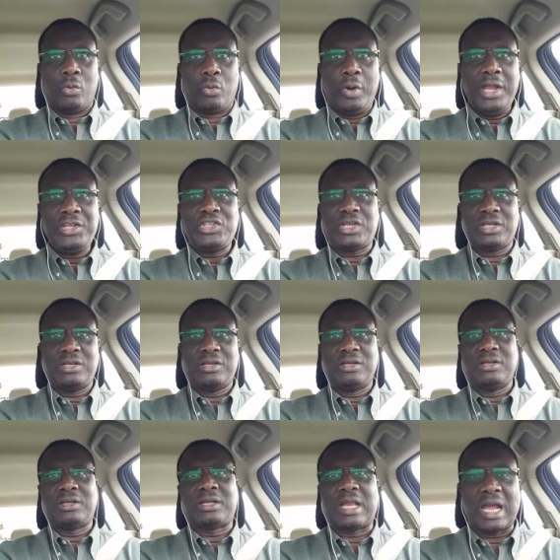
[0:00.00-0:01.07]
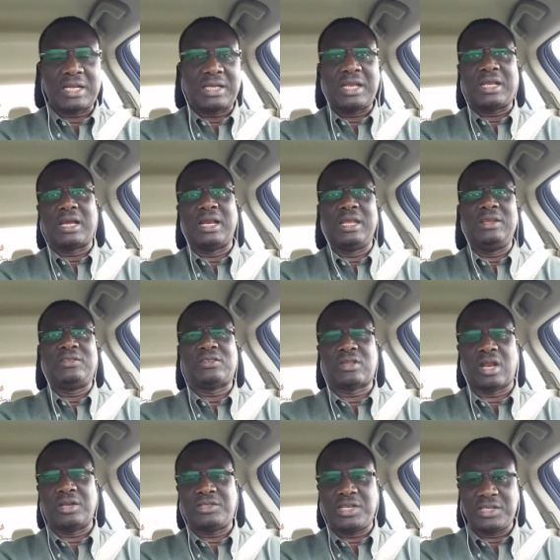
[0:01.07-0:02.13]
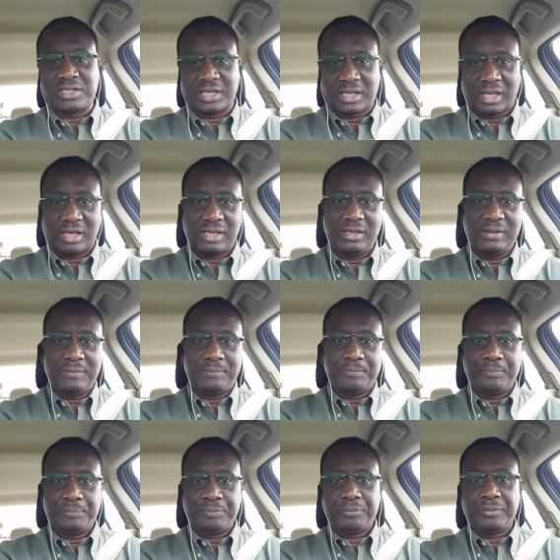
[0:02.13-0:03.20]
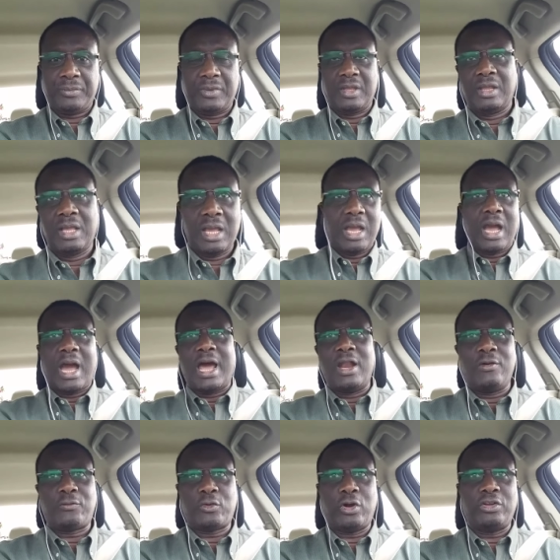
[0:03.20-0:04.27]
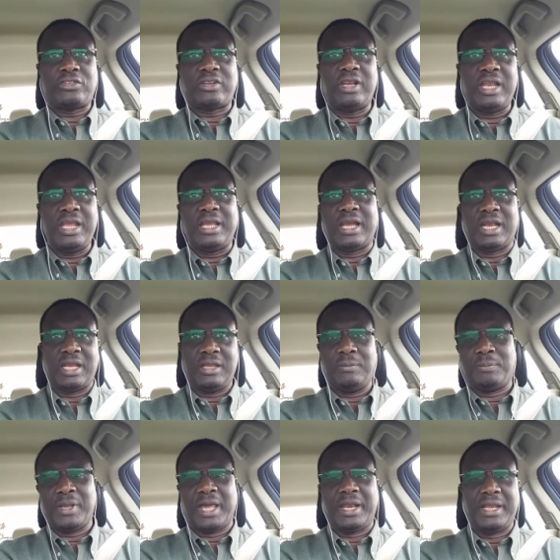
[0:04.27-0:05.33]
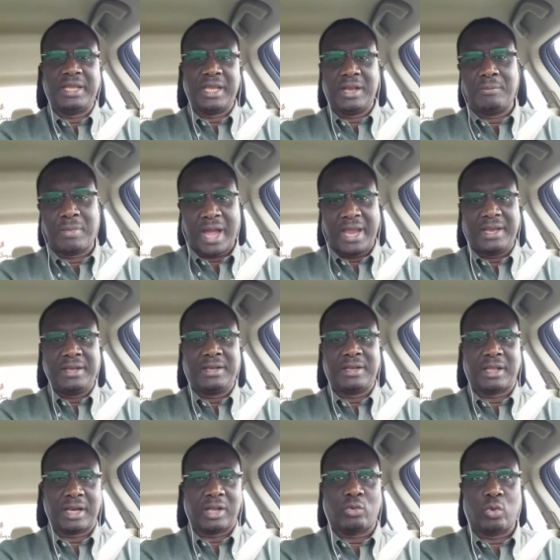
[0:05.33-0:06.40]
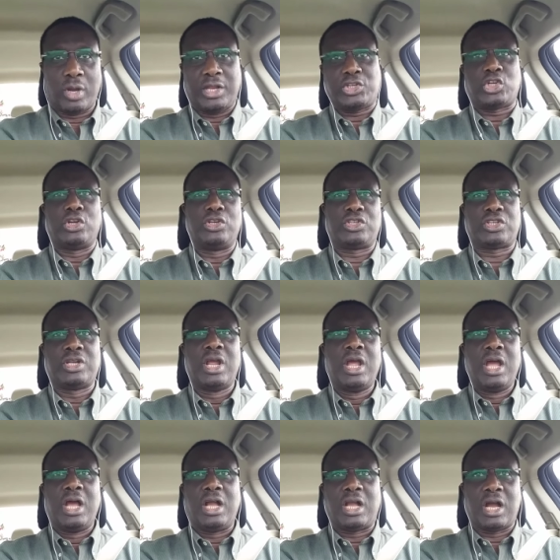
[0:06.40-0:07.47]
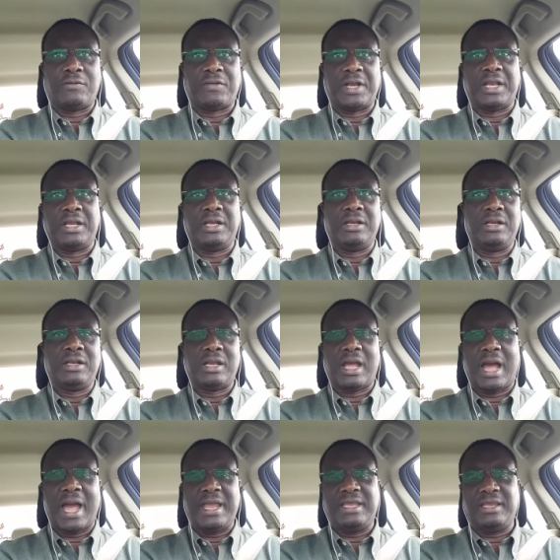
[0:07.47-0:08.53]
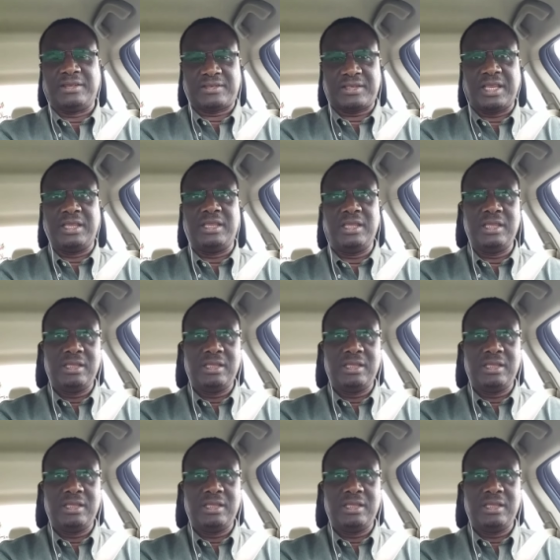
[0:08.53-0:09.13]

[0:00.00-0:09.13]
which tactically, strategically, and of course legally bearing in mind the regulations governing IEC.